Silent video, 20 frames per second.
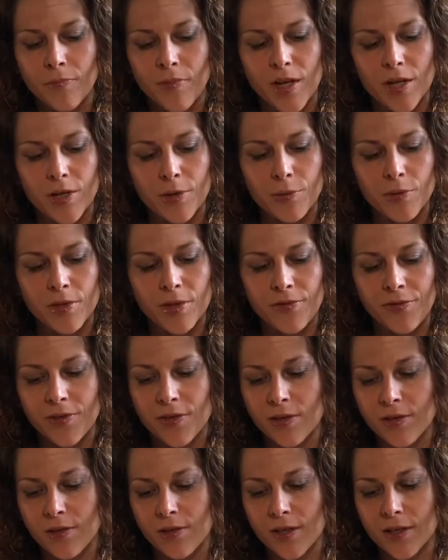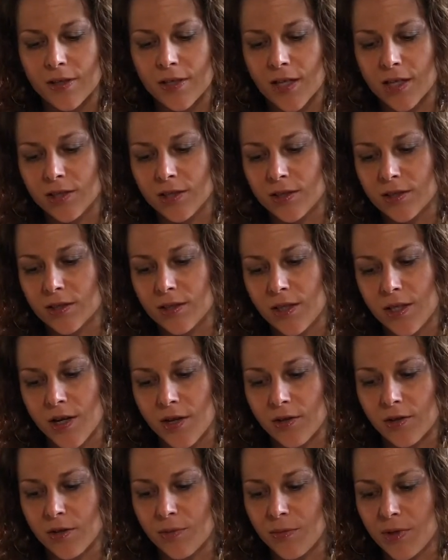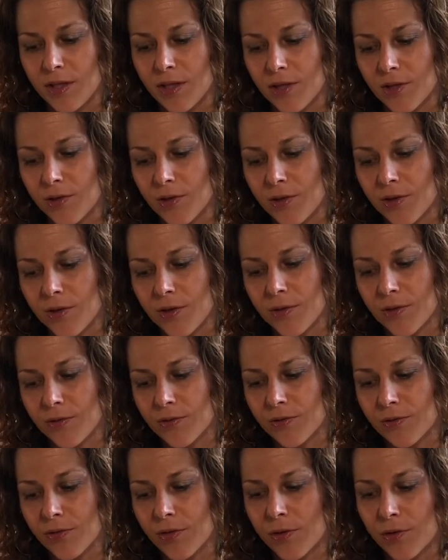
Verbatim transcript: And I really feel like that's the alchemy here of